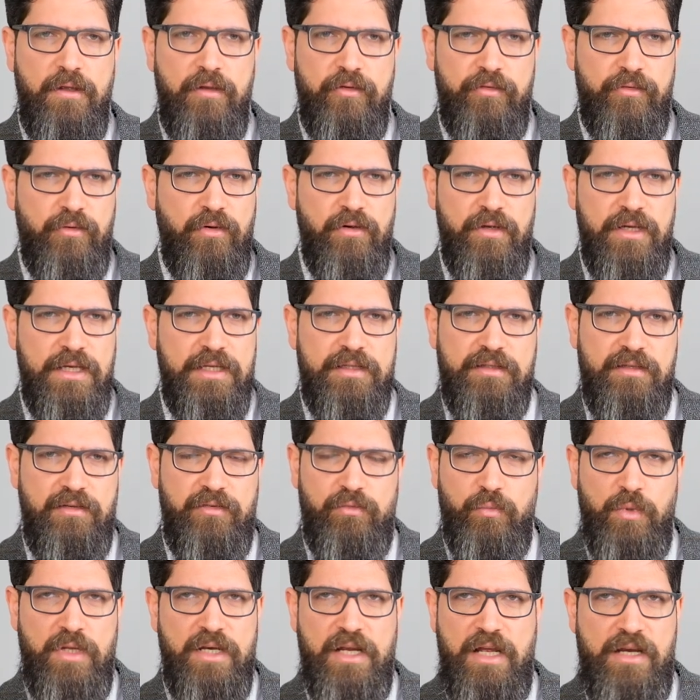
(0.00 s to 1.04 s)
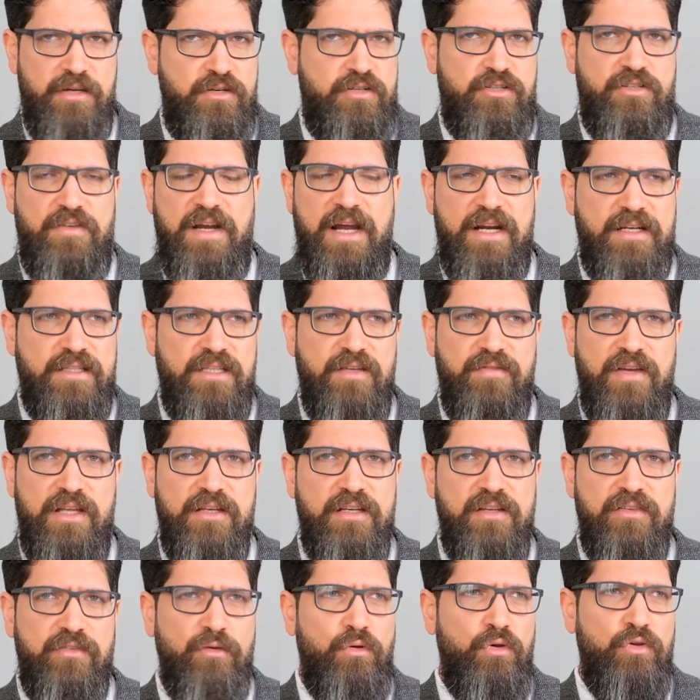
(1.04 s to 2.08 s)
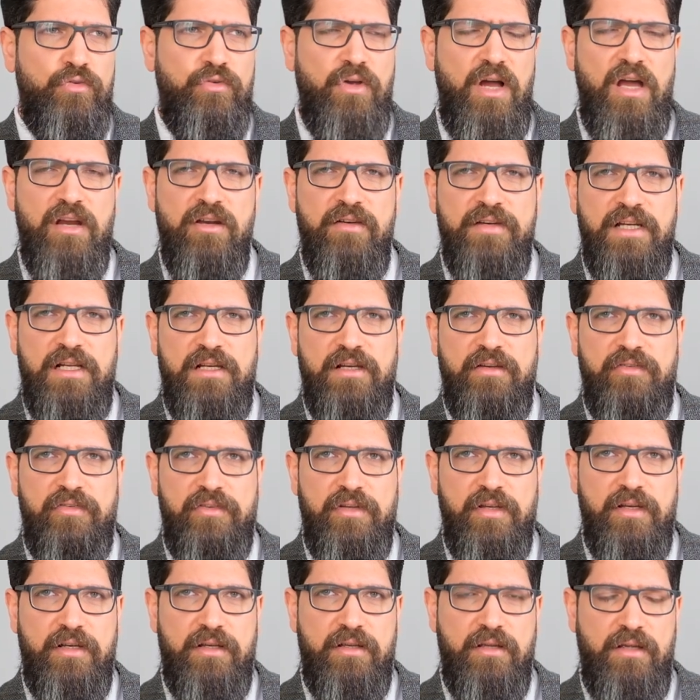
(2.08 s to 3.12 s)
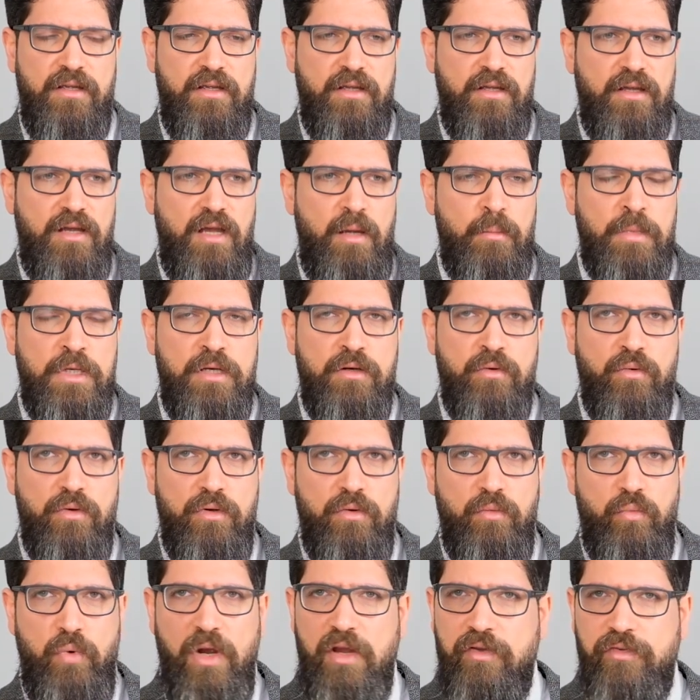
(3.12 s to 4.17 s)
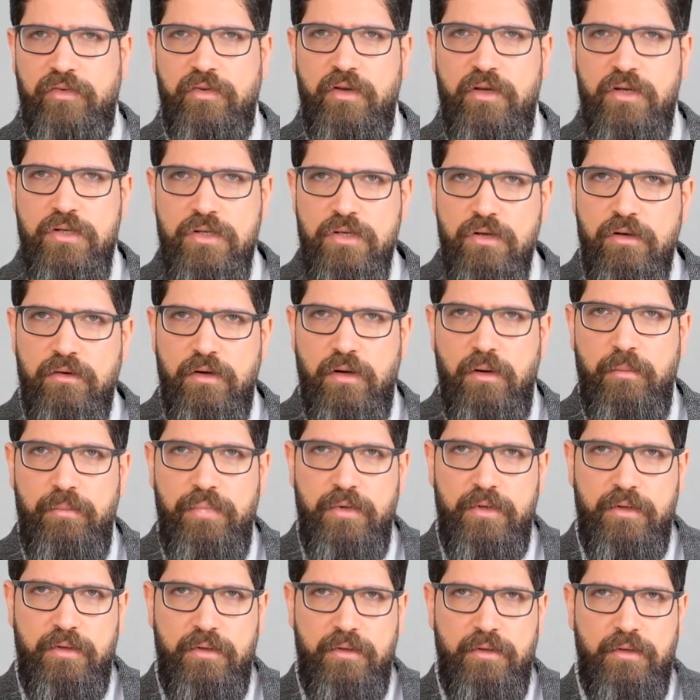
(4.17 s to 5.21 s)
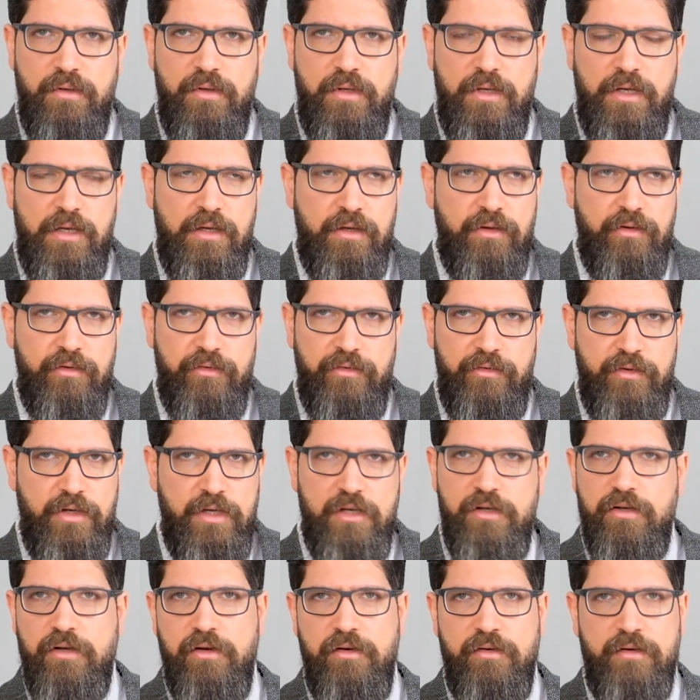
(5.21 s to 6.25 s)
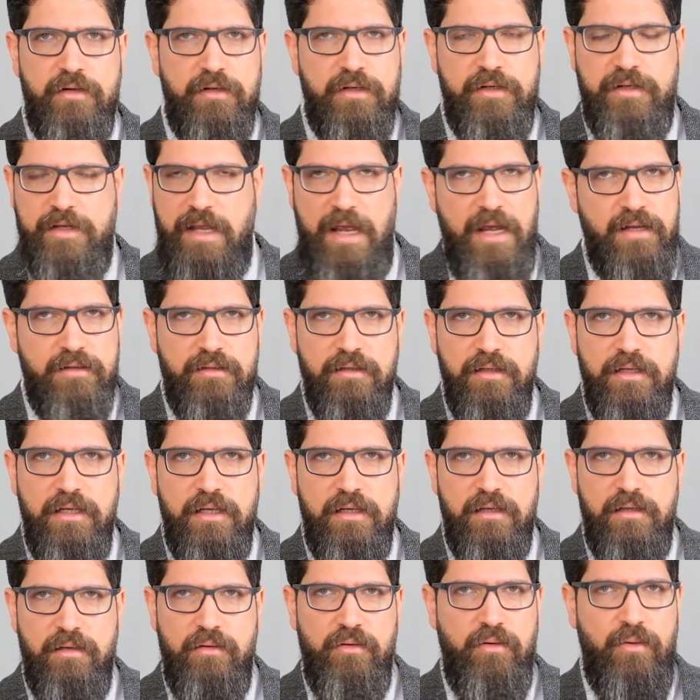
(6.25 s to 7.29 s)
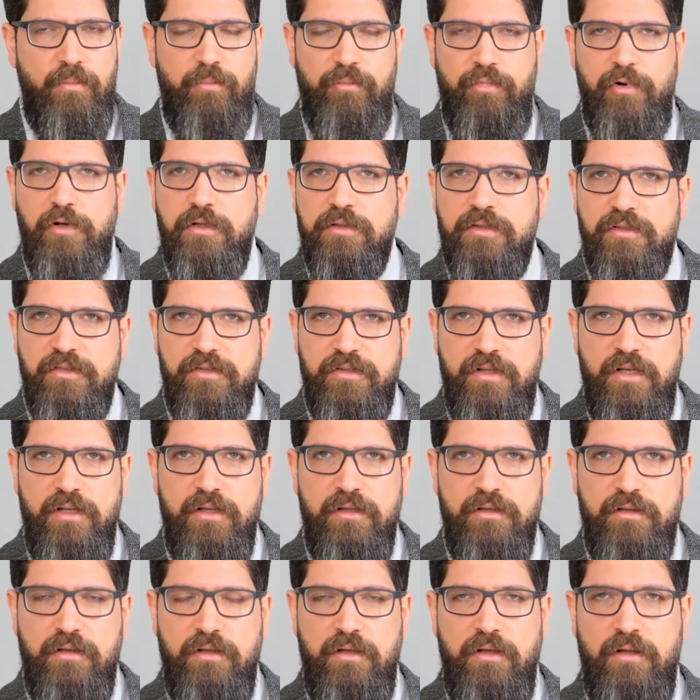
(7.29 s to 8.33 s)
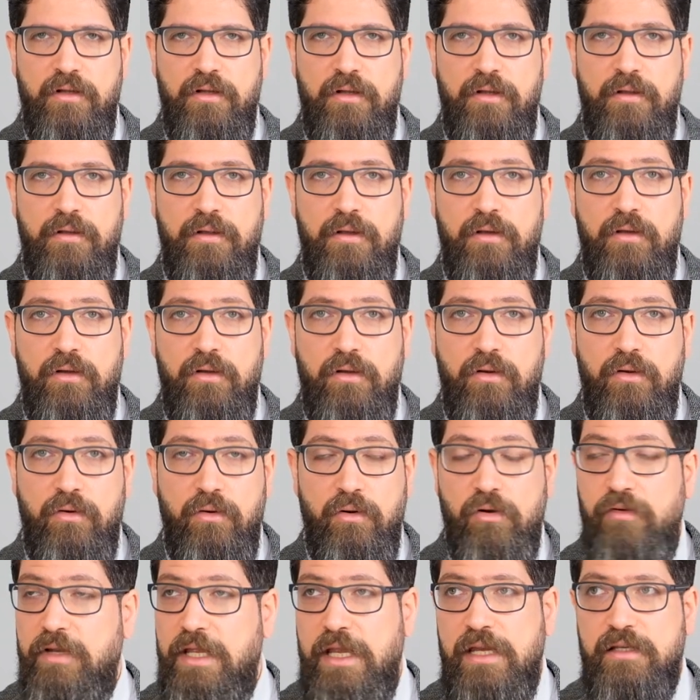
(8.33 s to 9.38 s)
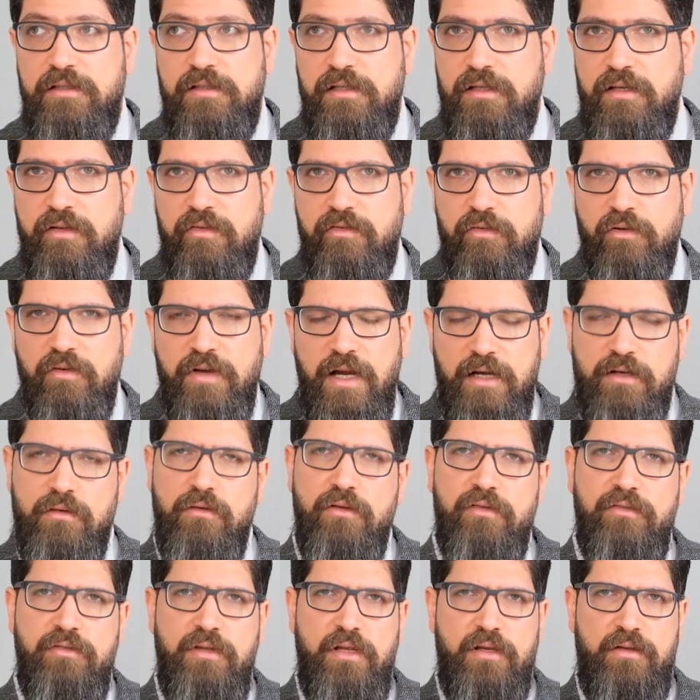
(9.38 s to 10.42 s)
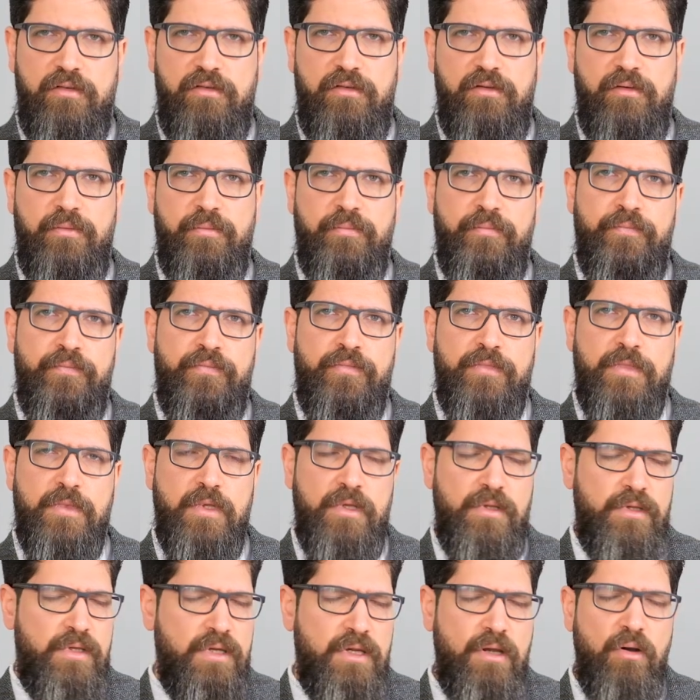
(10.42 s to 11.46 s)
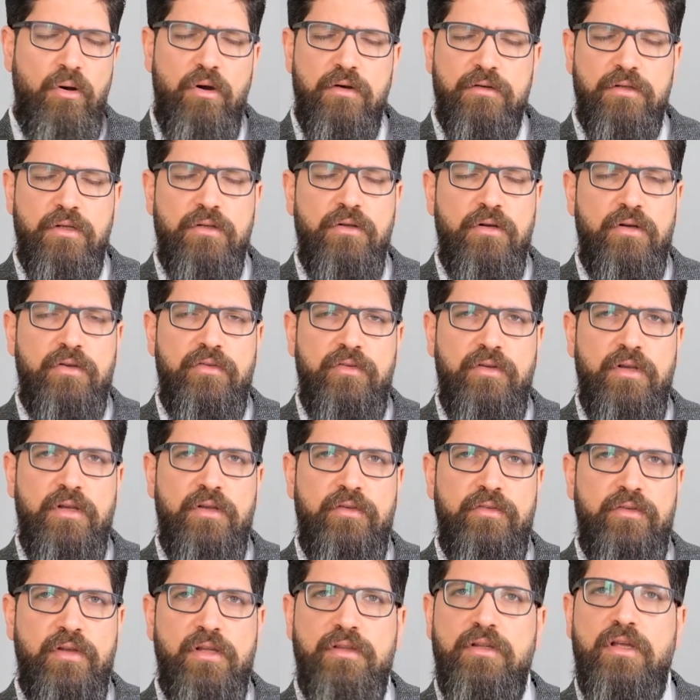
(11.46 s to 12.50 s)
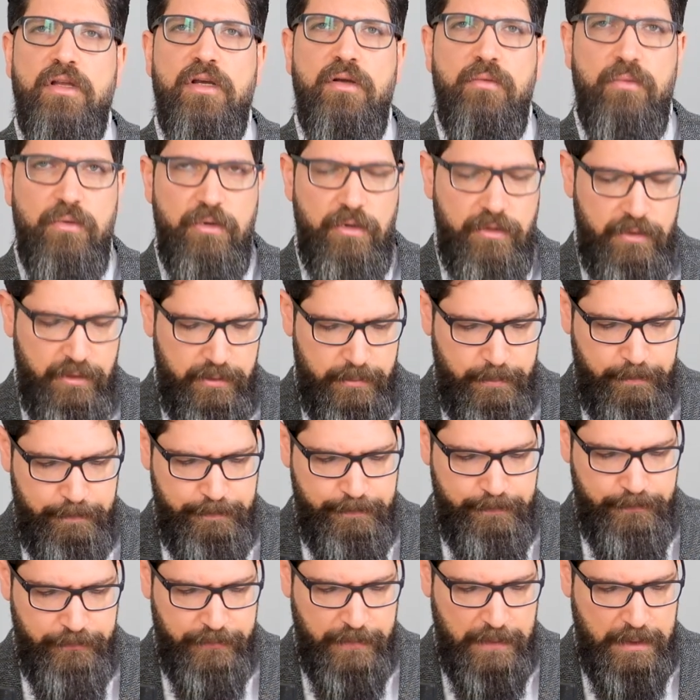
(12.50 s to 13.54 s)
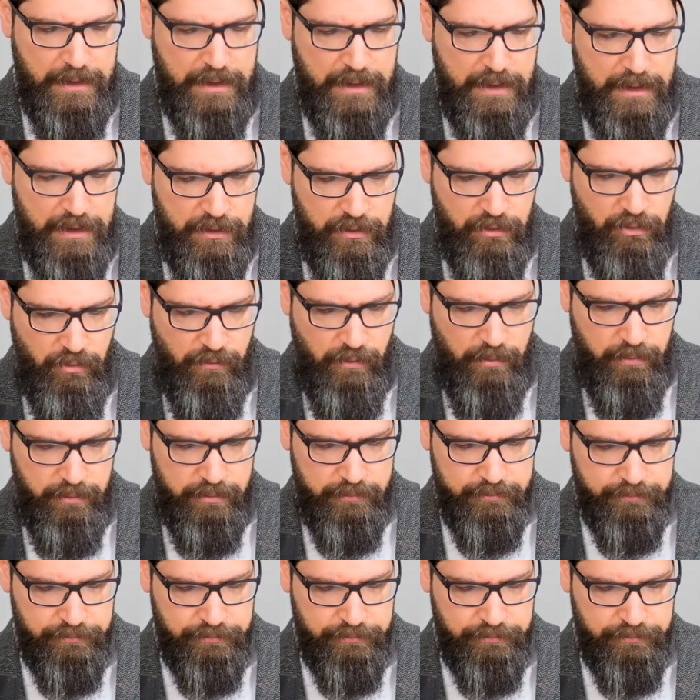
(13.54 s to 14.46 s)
So it is one unattractive, and it's also unrealistic. I mean, Western Europe is either Catholic, or Protestant, or atheists or agnostics. The Orthodoxy is not going to work in Europe.